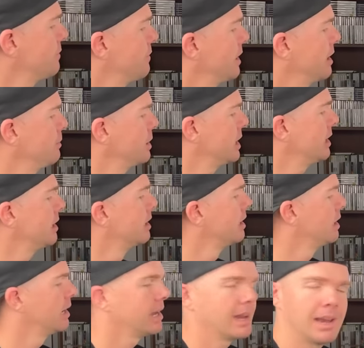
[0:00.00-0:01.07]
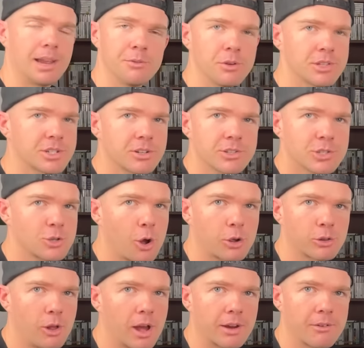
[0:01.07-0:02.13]
and family. Everyone's got
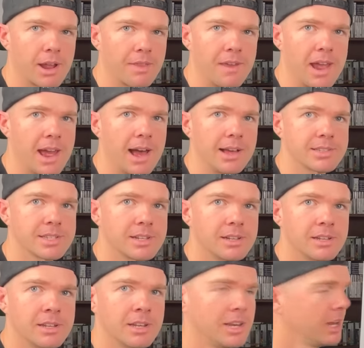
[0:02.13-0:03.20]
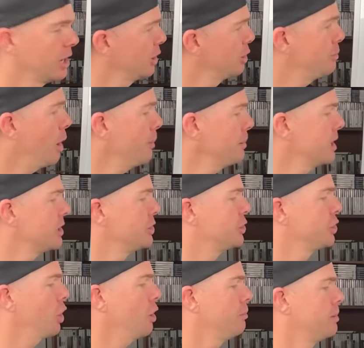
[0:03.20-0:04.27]
stock lying around the house. You might be in a
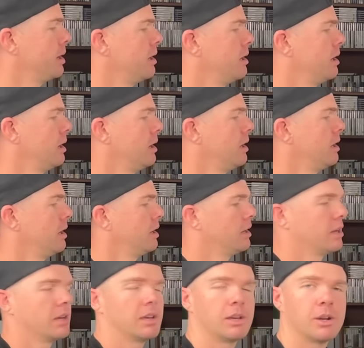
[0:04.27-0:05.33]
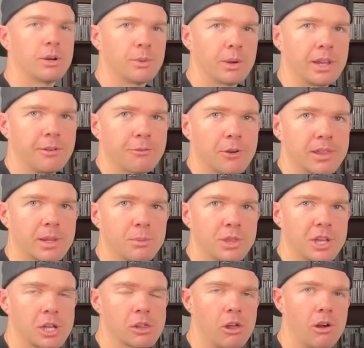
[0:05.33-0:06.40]
job where you're friendly with
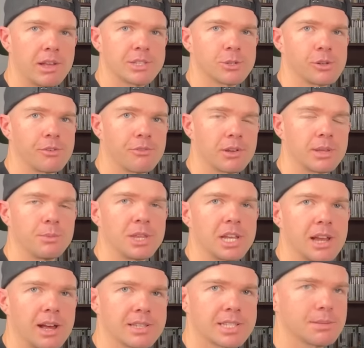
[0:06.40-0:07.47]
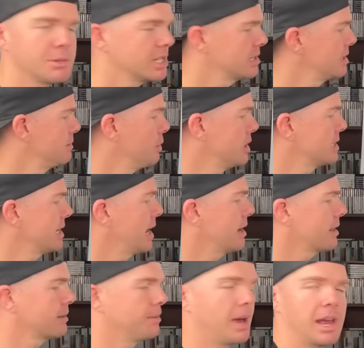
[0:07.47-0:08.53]
your clients or you're friendly with your customers, and you might say
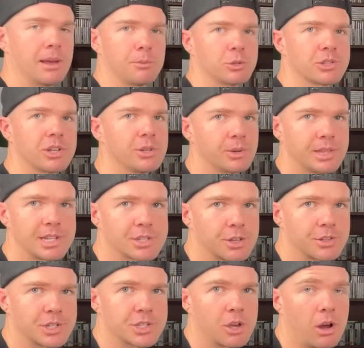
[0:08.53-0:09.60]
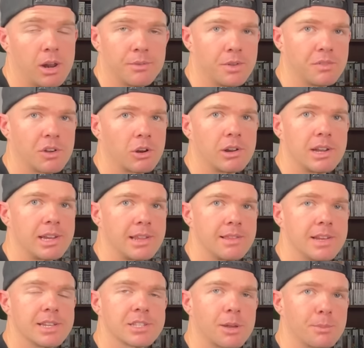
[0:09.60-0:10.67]
to them, hey, I'm also doing this on the side. If you've got any of
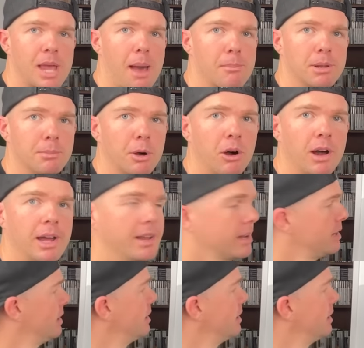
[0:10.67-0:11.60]
this, I'd be happy to buy it.